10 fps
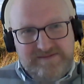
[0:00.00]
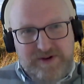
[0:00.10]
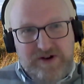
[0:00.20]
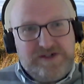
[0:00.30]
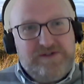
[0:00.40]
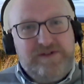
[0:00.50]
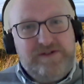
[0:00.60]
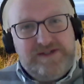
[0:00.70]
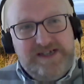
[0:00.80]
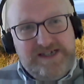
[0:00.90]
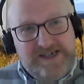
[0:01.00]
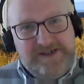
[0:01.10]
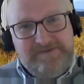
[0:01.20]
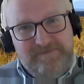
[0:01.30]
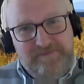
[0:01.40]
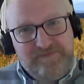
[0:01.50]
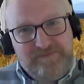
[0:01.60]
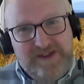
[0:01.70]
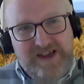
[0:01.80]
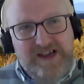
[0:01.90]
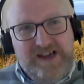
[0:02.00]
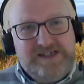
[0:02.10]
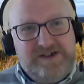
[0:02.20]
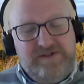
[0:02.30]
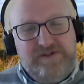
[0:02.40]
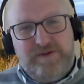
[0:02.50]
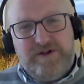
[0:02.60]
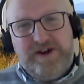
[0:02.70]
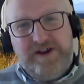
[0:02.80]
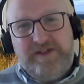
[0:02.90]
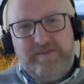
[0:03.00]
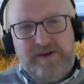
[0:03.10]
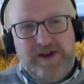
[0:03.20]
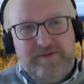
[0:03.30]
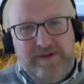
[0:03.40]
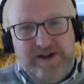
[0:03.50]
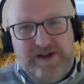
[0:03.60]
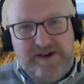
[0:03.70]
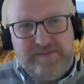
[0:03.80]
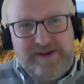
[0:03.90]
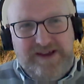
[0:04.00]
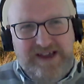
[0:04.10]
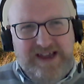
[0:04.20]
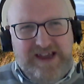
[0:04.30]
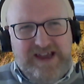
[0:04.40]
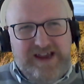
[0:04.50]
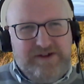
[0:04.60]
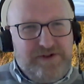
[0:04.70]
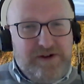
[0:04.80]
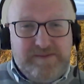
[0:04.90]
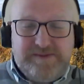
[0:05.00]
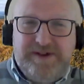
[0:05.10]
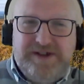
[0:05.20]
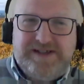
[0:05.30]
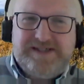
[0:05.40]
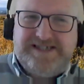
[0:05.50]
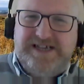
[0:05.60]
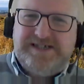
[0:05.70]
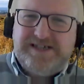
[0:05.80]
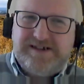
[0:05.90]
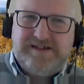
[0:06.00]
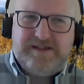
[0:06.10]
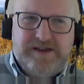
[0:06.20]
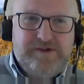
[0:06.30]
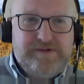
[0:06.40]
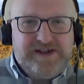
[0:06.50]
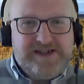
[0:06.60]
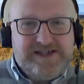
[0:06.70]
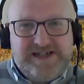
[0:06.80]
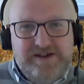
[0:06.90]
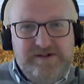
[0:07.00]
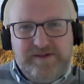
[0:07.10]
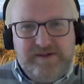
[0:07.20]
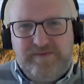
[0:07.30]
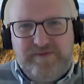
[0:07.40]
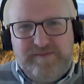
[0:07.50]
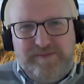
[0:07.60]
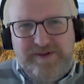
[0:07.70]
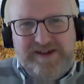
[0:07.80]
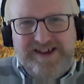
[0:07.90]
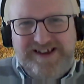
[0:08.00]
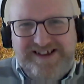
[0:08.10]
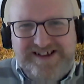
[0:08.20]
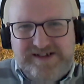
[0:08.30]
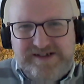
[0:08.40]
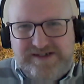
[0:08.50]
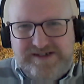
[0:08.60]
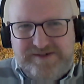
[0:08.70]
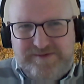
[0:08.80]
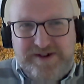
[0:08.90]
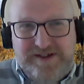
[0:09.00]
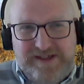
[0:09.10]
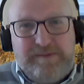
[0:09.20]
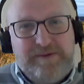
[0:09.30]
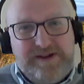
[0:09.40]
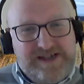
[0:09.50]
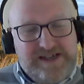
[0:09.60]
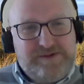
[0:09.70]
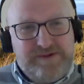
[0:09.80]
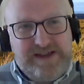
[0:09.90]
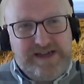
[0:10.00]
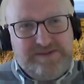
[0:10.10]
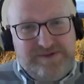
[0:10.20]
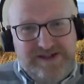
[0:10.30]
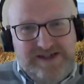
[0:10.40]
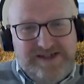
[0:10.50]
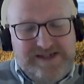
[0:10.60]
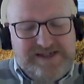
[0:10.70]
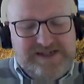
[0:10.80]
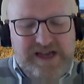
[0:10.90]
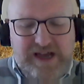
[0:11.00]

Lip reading: part of UCD. So if you're working on the bioeconomy, it would almost be nonsensical that you would exclude them from applying to work on that, because that's where the expertise is.